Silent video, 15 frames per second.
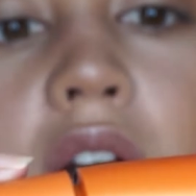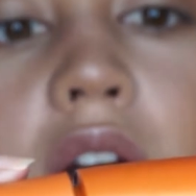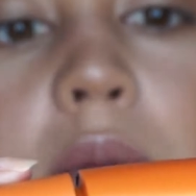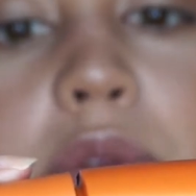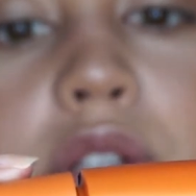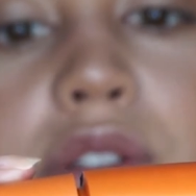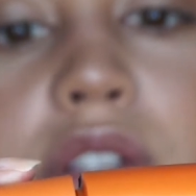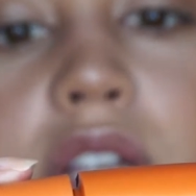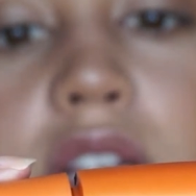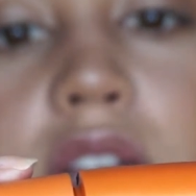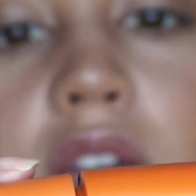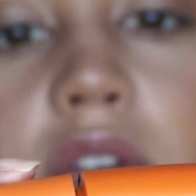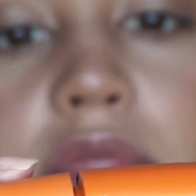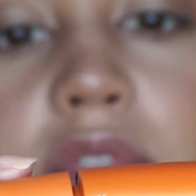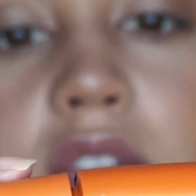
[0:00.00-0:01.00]
I'm
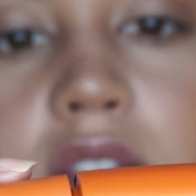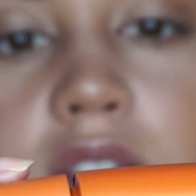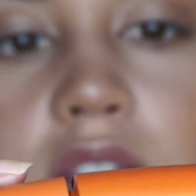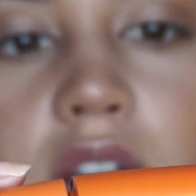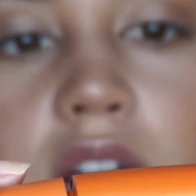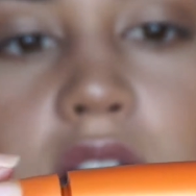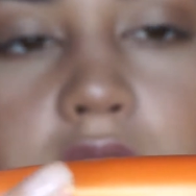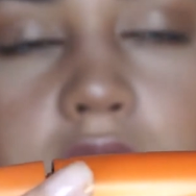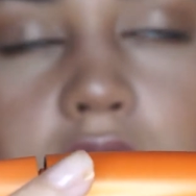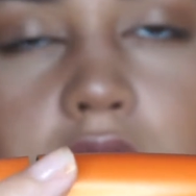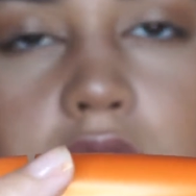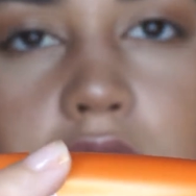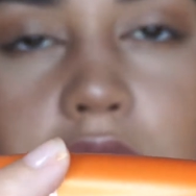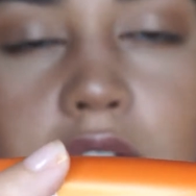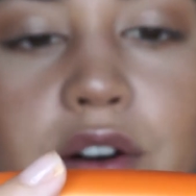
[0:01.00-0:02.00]
using the
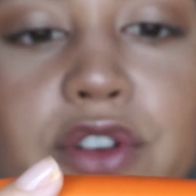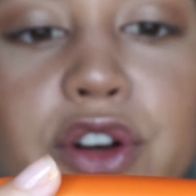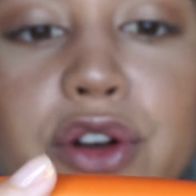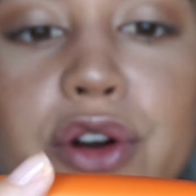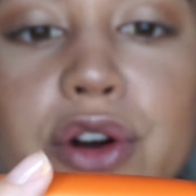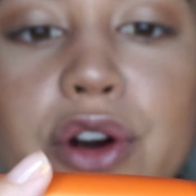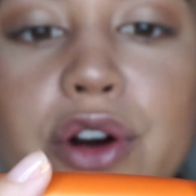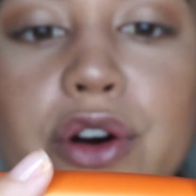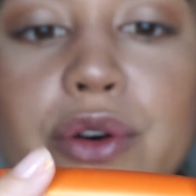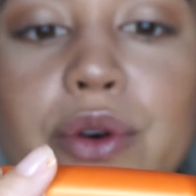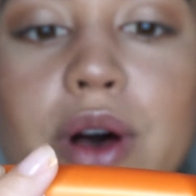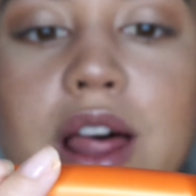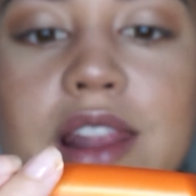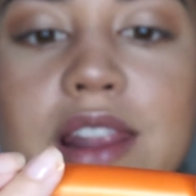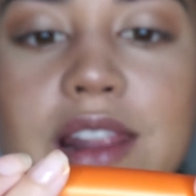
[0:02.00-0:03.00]
CoverGirl
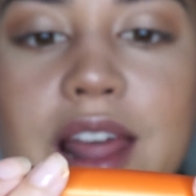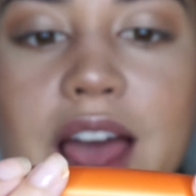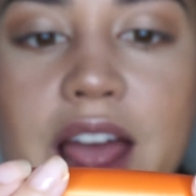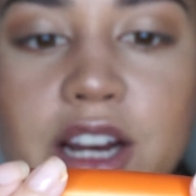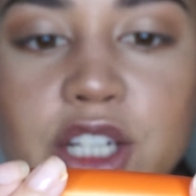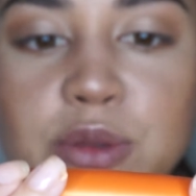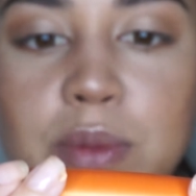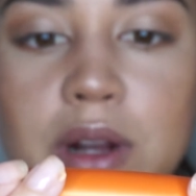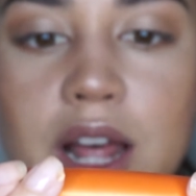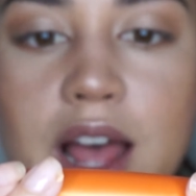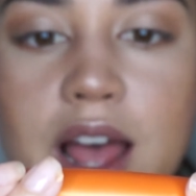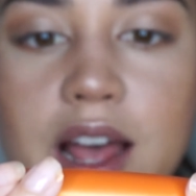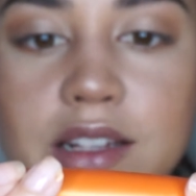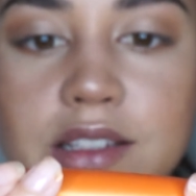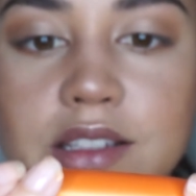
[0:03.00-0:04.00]
Lash
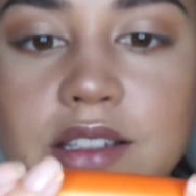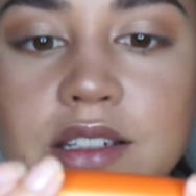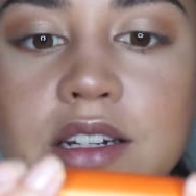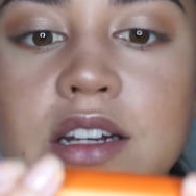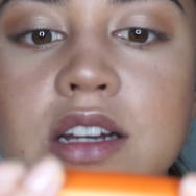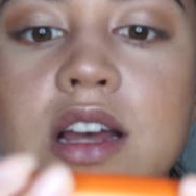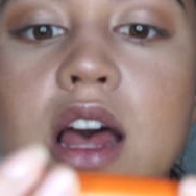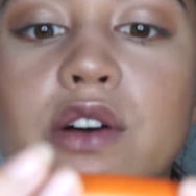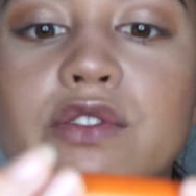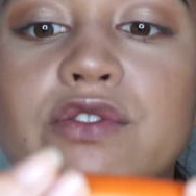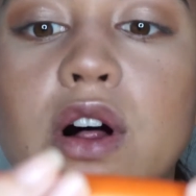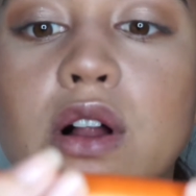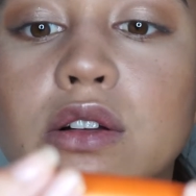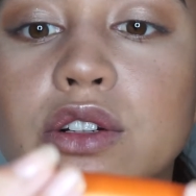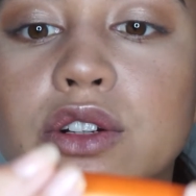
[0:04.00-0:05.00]
Blast
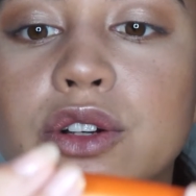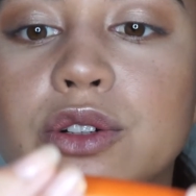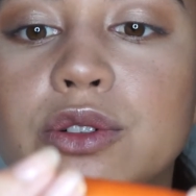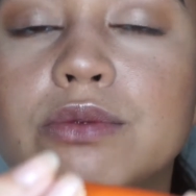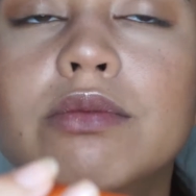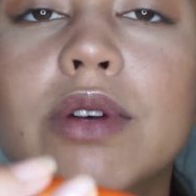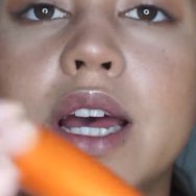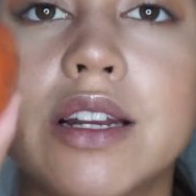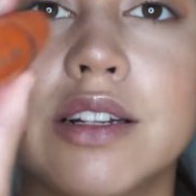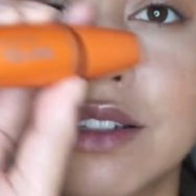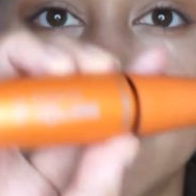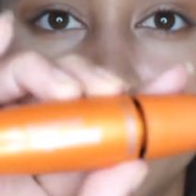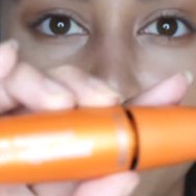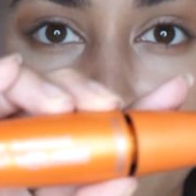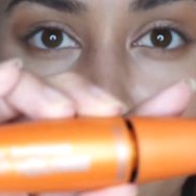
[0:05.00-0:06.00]
Volume, and it's
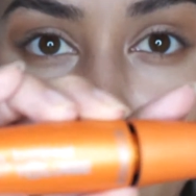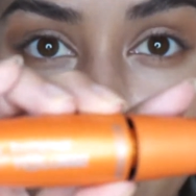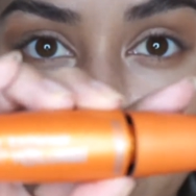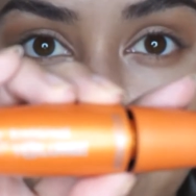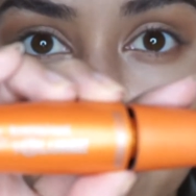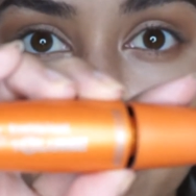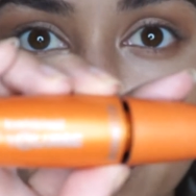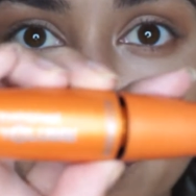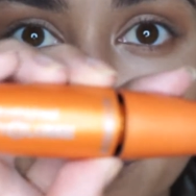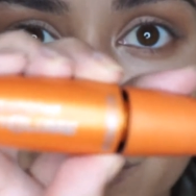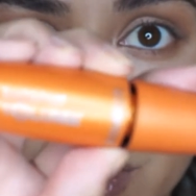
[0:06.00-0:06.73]
in waterproof.